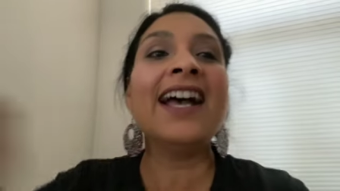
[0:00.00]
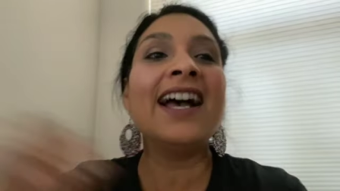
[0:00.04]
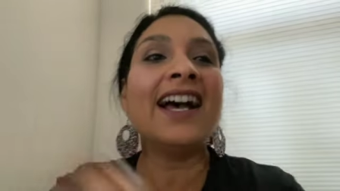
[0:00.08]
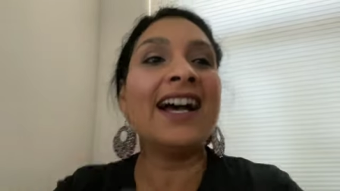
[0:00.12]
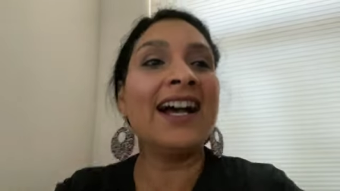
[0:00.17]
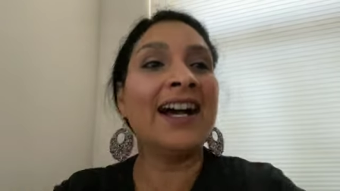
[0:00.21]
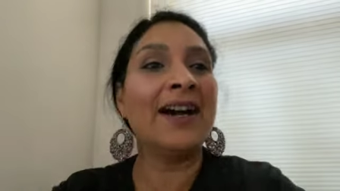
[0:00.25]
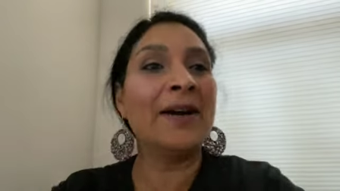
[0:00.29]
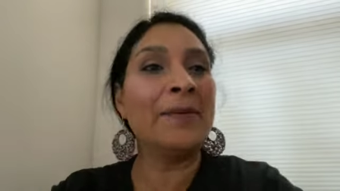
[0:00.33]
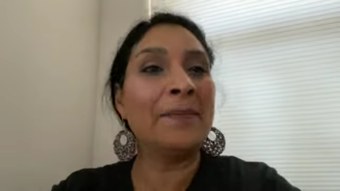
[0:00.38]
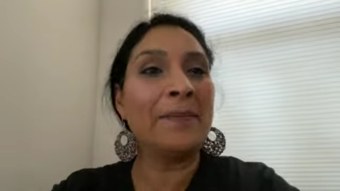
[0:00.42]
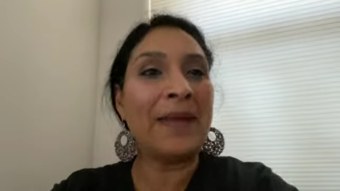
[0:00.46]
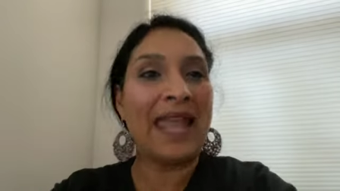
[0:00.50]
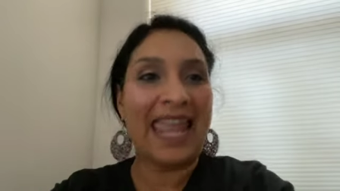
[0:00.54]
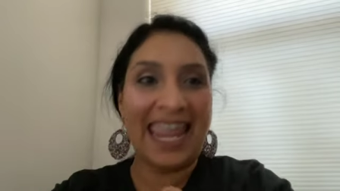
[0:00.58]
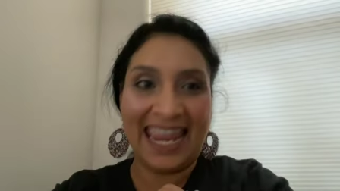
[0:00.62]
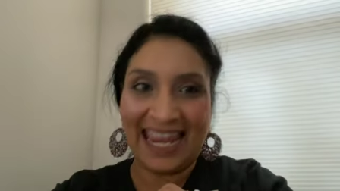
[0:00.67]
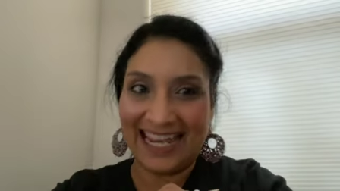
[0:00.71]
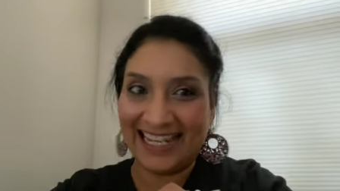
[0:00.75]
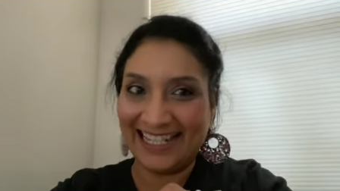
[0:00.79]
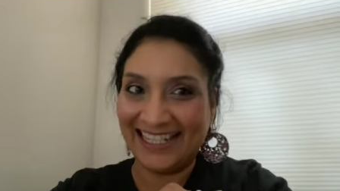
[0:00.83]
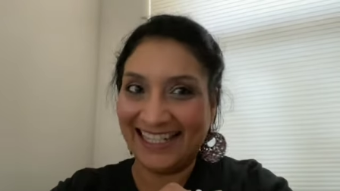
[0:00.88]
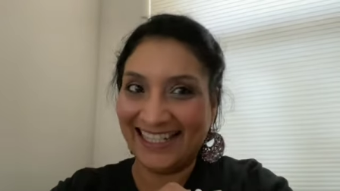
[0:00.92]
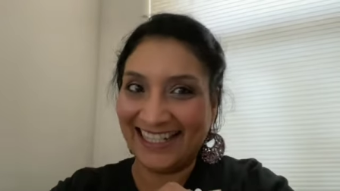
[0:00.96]

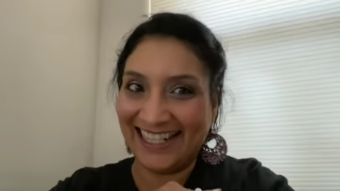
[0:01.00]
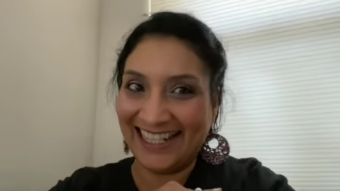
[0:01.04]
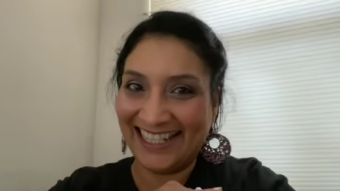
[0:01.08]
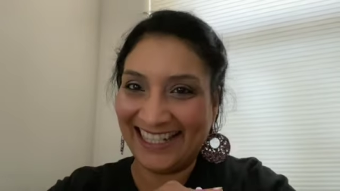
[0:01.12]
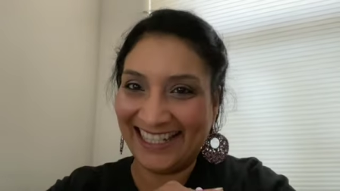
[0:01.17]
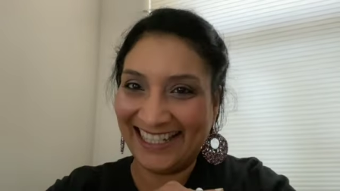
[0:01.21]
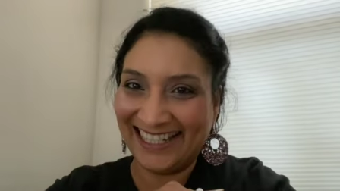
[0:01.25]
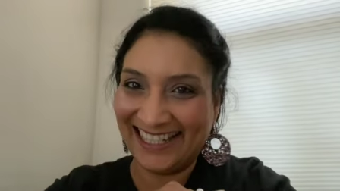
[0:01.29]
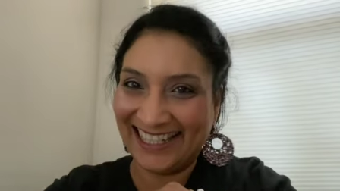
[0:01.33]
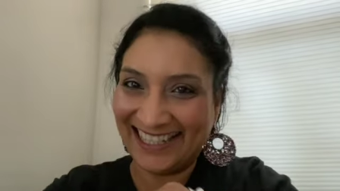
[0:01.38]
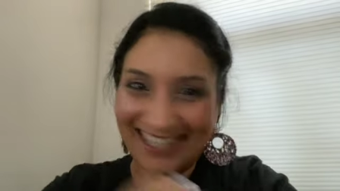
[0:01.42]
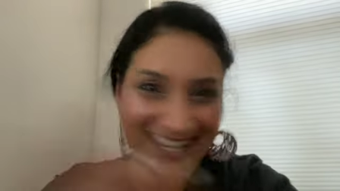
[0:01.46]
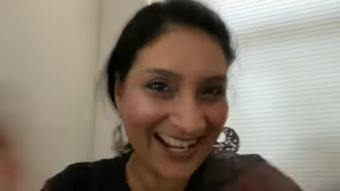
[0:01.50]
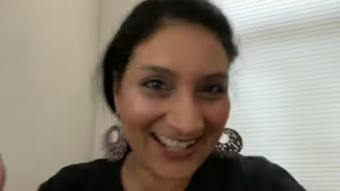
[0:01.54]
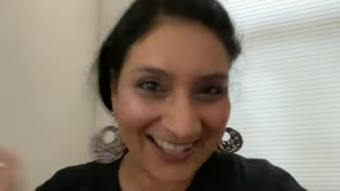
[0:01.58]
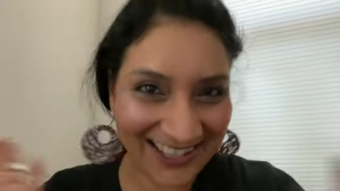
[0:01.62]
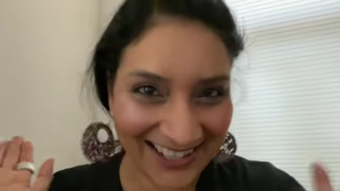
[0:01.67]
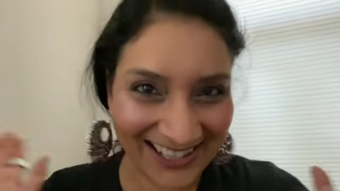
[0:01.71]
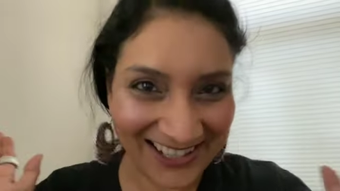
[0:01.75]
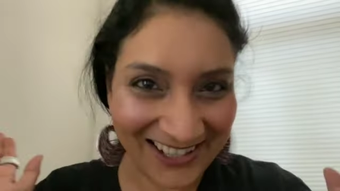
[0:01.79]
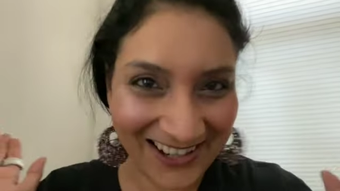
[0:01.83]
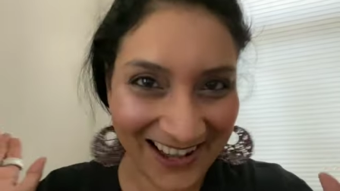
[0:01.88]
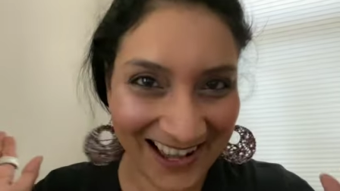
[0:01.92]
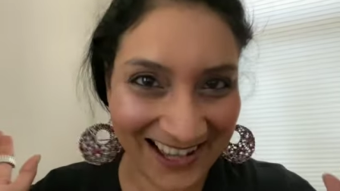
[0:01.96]
and it
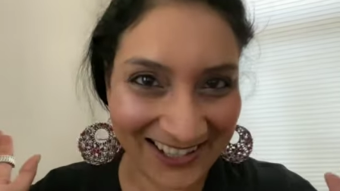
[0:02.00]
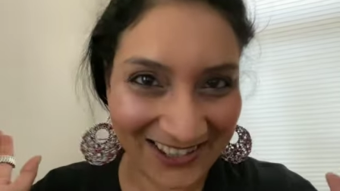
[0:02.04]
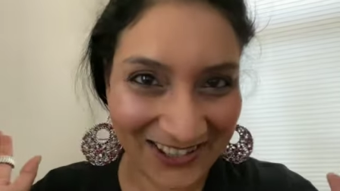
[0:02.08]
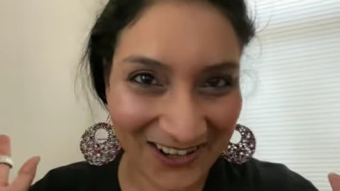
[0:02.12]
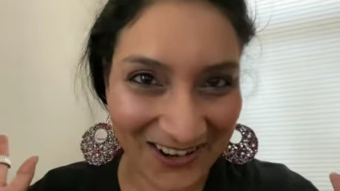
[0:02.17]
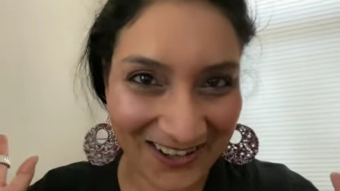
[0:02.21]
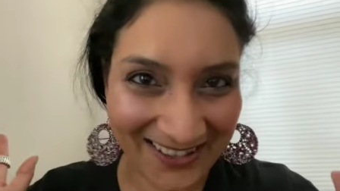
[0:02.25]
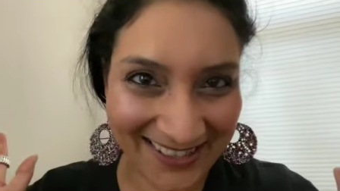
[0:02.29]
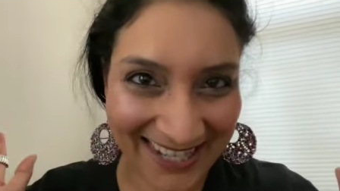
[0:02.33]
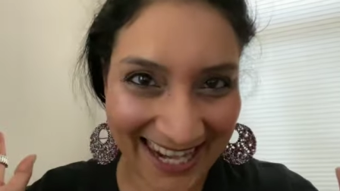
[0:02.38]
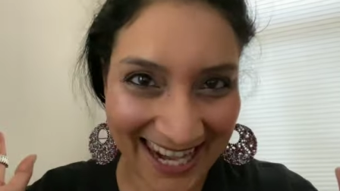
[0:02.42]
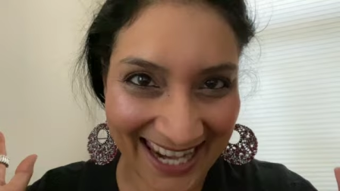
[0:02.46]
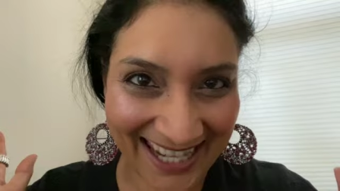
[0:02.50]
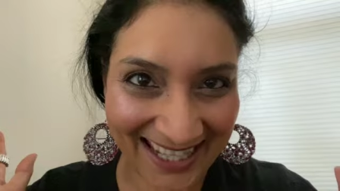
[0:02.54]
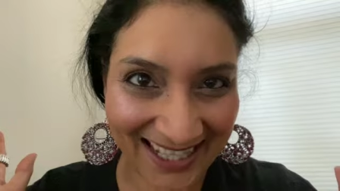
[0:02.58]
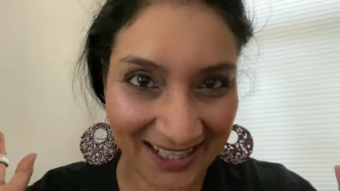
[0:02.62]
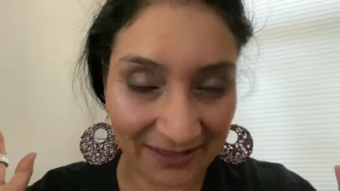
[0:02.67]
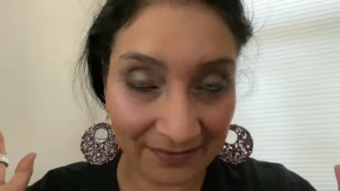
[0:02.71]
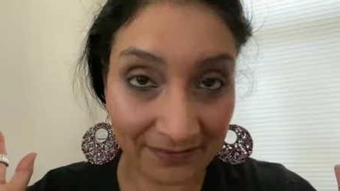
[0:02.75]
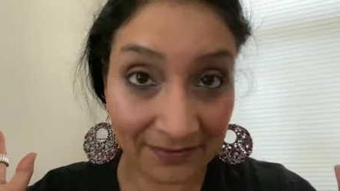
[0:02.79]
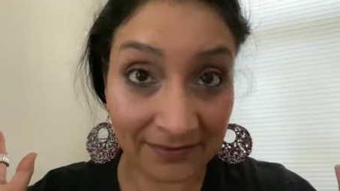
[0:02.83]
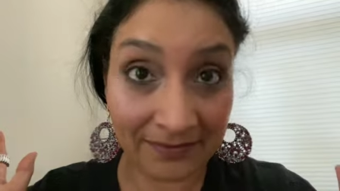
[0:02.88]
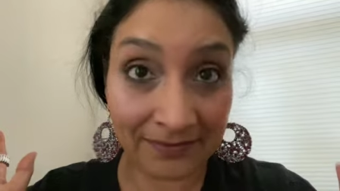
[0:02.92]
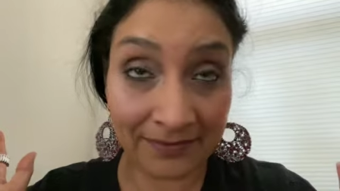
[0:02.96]
doesn't last all day.
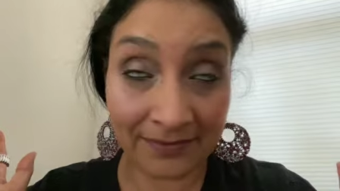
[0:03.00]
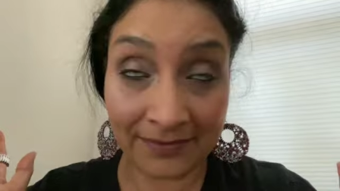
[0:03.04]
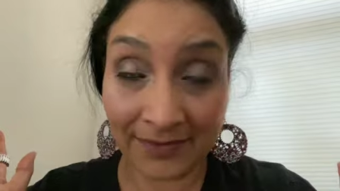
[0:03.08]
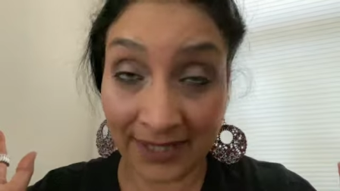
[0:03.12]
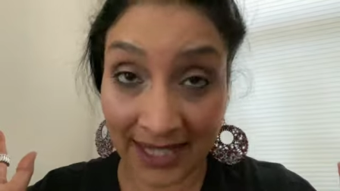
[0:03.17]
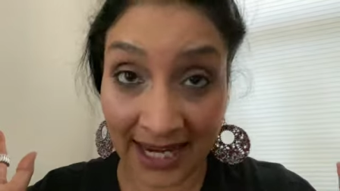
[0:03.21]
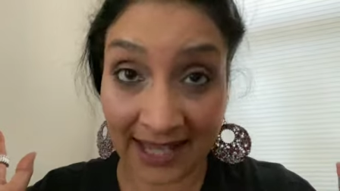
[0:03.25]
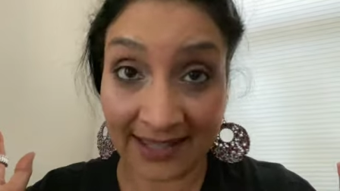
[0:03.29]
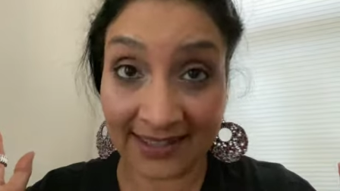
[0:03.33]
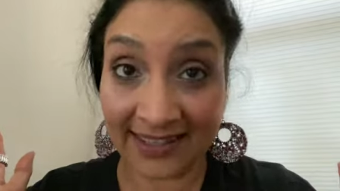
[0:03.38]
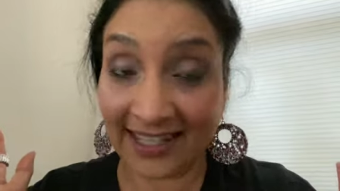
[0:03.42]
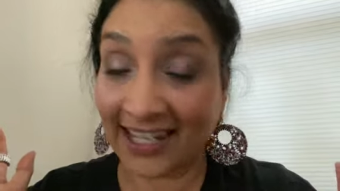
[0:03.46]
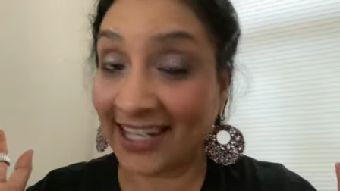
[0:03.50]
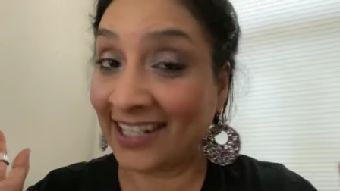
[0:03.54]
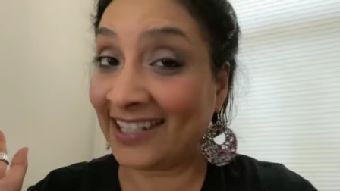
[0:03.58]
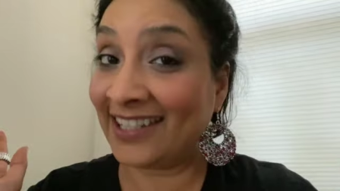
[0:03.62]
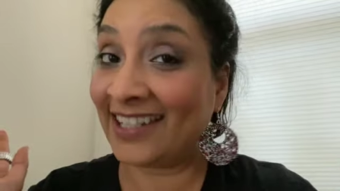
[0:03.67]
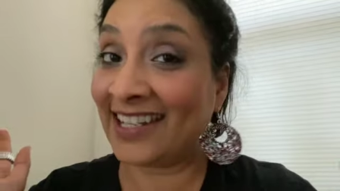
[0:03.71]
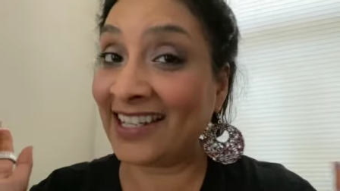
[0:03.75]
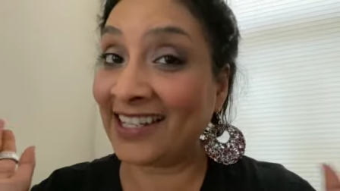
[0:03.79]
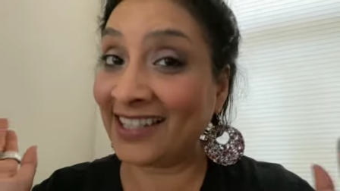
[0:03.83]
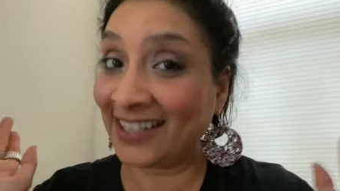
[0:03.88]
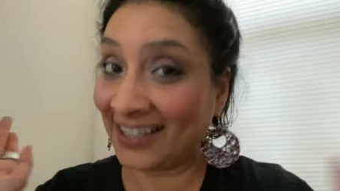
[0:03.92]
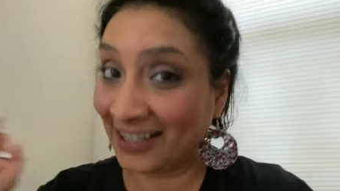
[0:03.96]
Yes, it
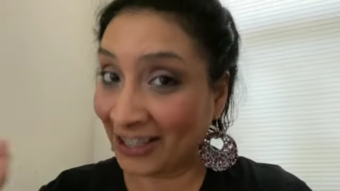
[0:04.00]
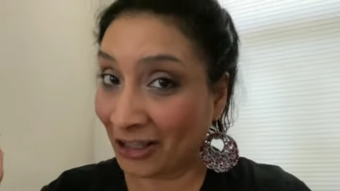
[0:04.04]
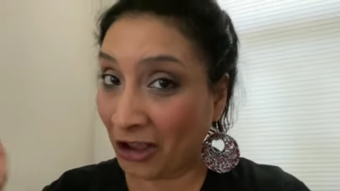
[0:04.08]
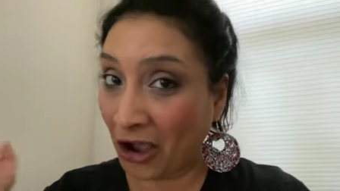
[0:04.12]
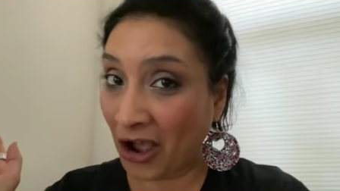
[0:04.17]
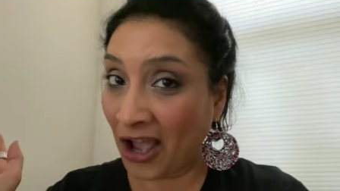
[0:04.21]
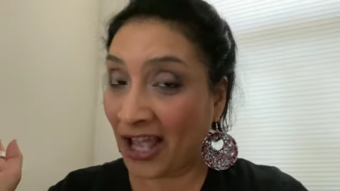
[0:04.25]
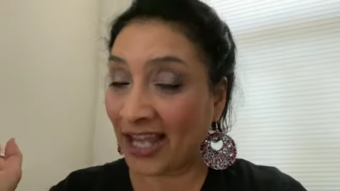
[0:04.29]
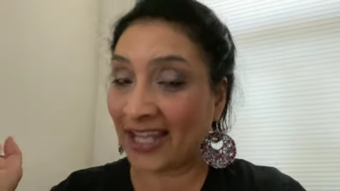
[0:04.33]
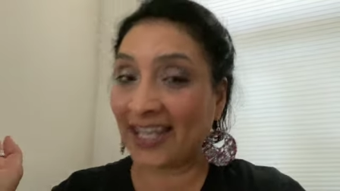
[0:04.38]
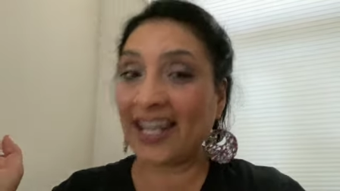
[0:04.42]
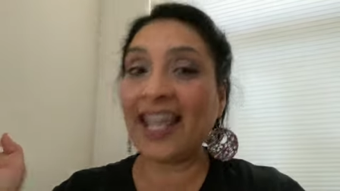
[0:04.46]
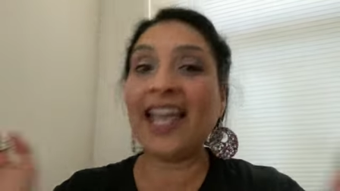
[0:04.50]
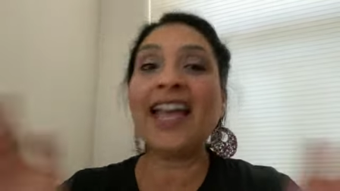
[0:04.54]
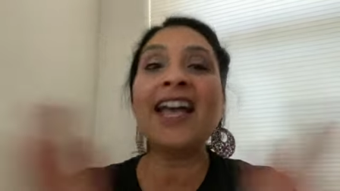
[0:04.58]
does not.